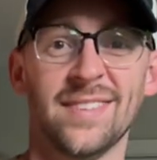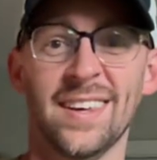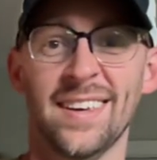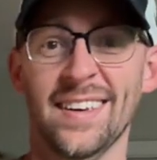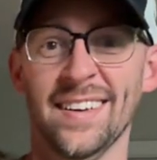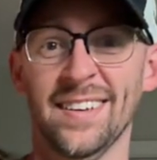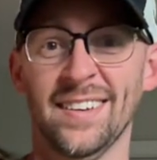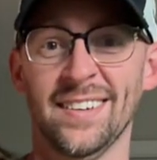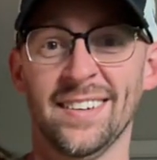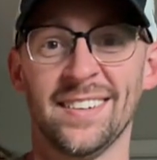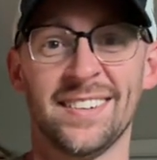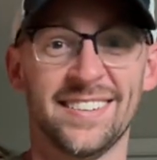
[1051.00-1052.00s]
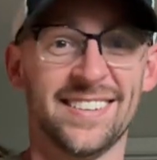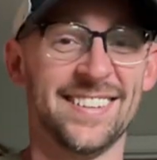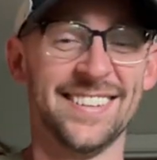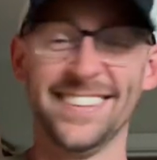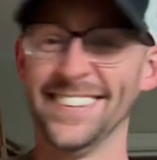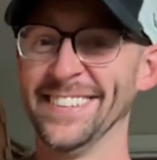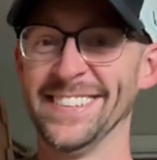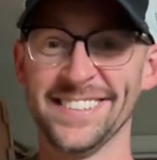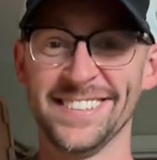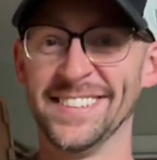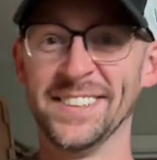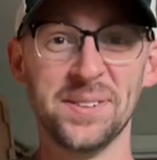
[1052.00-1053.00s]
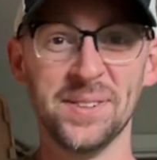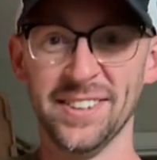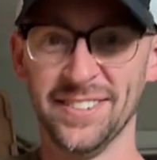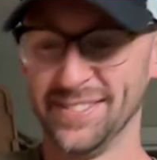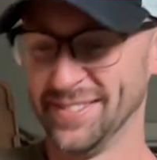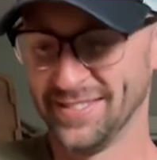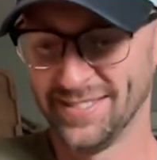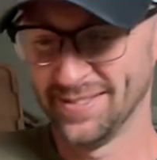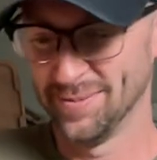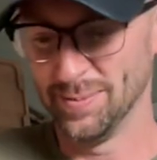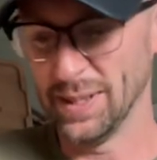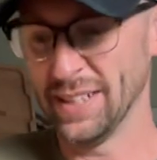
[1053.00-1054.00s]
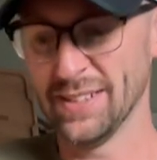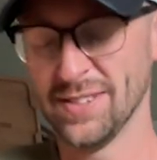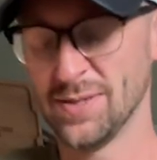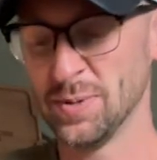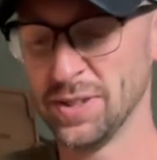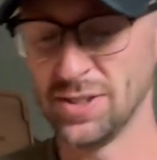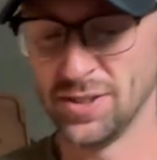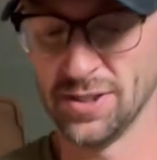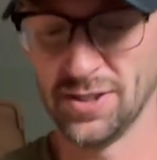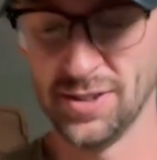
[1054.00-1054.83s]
And just do it, because it's what you should